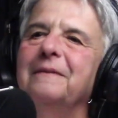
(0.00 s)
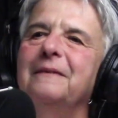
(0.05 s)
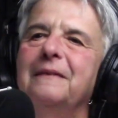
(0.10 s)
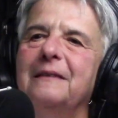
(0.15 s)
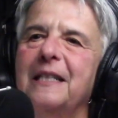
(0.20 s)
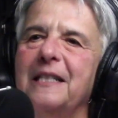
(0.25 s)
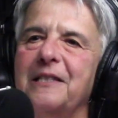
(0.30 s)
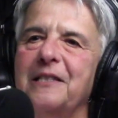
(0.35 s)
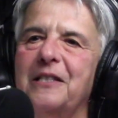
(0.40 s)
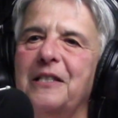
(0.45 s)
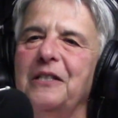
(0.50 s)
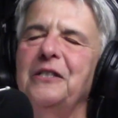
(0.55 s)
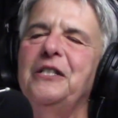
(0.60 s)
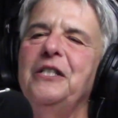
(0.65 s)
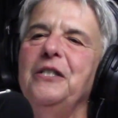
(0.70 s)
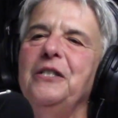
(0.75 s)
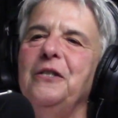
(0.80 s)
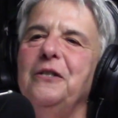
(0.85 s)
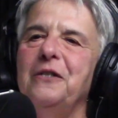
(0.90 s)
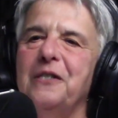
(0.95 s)
Let's
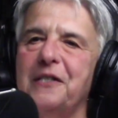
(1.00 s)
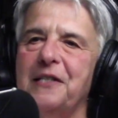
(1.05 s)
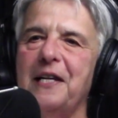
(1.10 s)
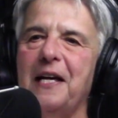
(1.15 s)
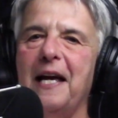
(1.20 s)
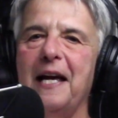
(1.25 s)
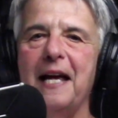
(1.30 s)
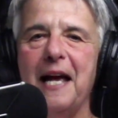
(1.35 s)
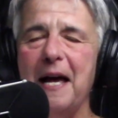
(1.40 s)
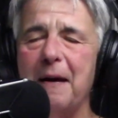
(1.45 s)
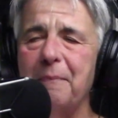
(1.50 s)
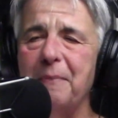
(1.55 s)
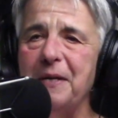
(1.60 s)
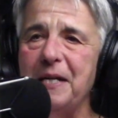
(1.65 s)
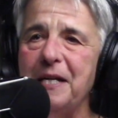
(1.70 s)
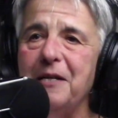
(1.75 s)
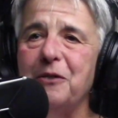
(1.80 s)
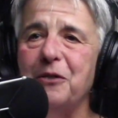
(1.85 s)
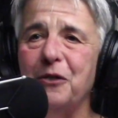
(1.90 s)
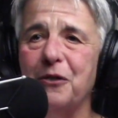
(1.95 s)
continue to say Happy
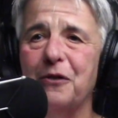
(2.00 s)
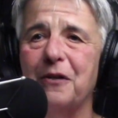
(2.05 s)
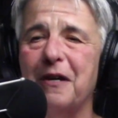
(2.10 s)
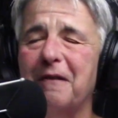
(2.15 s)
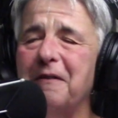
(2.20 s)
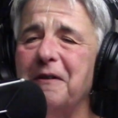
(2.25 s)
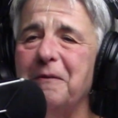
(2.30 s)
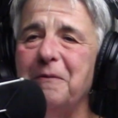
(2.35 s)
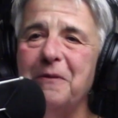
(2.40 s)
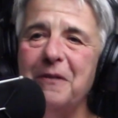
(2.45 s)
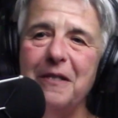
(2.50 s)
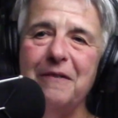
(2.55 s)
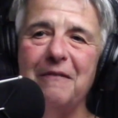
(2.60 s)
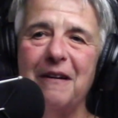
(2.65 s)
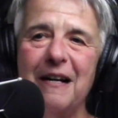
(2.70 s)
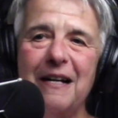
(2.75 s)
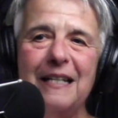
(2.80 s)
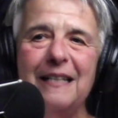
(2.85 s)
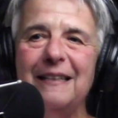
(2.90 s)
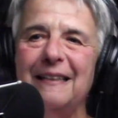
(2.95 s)
Easter, everyone,
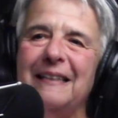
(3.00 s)
right?